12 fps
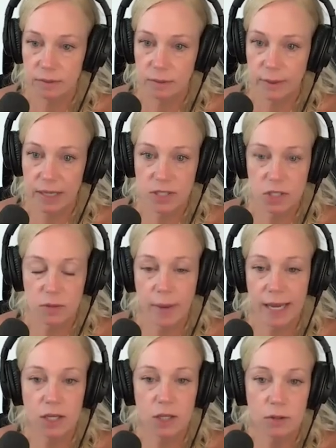what else you
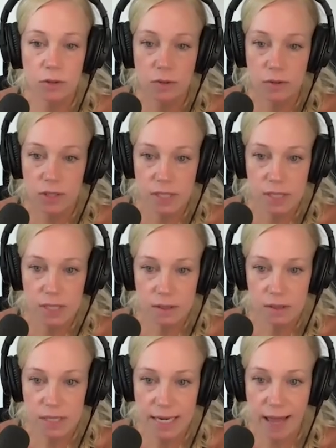might use
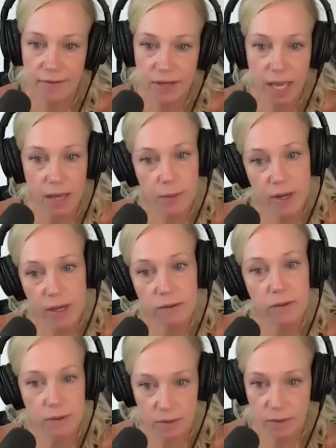to navigate with,
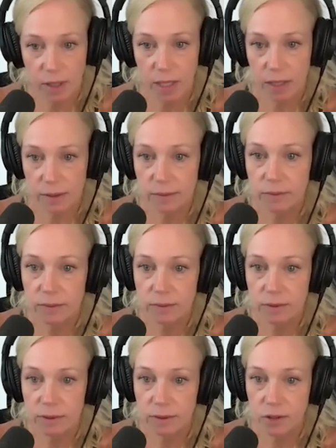right?
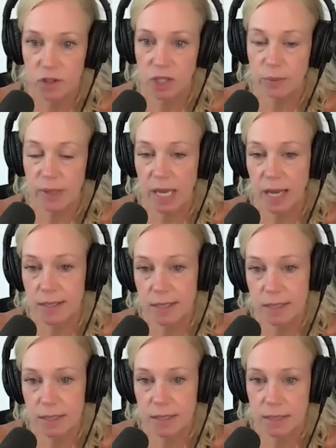Your
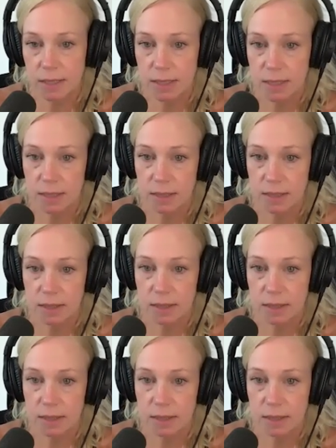GPS, mm-hmm.